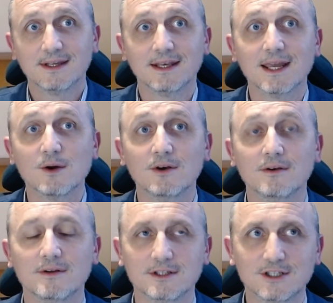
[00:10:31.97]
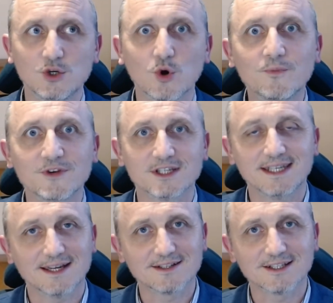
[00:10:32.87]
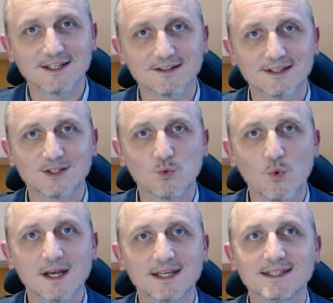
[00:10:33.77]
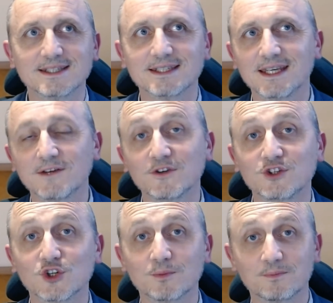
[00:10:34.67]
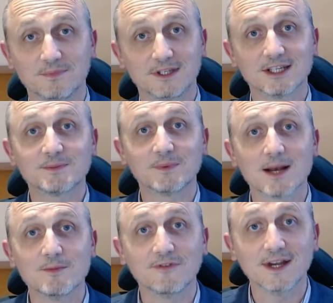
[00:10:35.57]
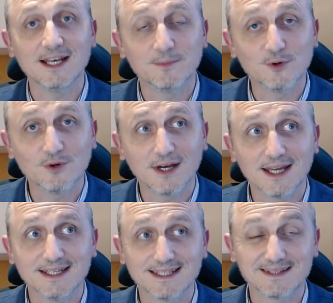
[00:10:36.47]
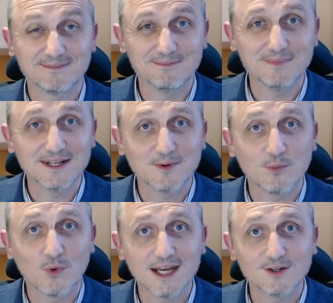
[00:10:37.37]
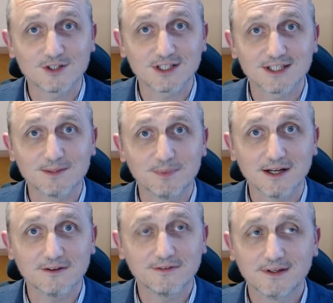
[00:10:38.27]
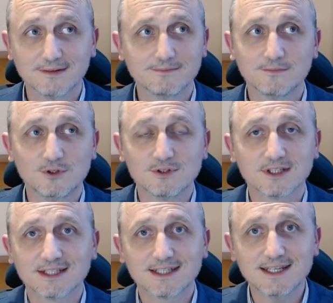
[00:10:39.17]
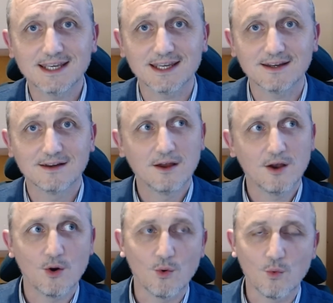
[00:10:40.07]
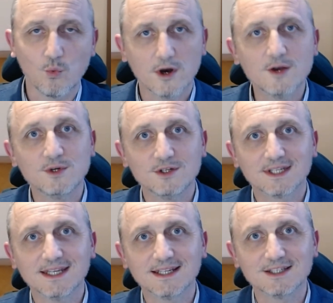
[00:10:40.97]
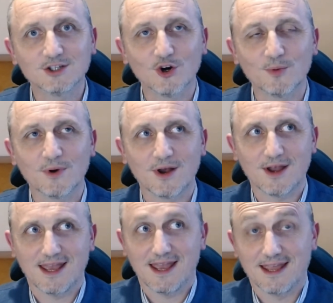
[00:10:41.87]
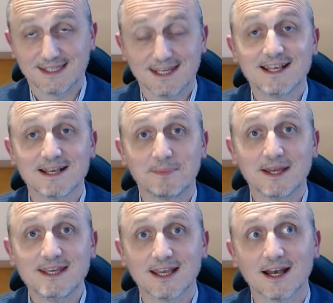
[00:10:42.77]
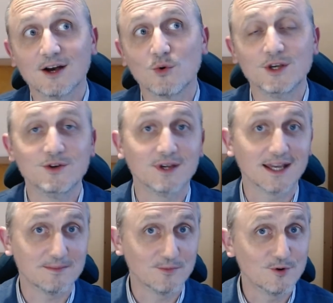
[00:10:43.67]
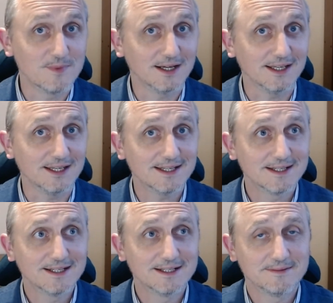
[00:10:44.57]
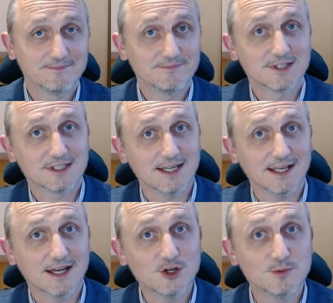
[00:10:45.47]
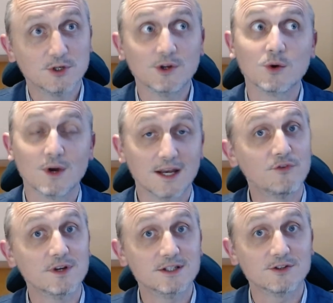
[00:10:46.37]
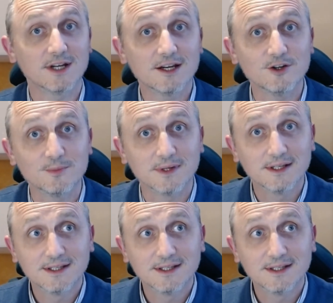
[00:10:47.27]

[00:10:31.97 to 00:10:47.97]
Now, two obvious downsides of this. One is, if a job does become available and it's minimum wage or just above, who's going to take it? Why would you take a job taking a pay cut when you get more money staying at home, doing whatever it is you're at home?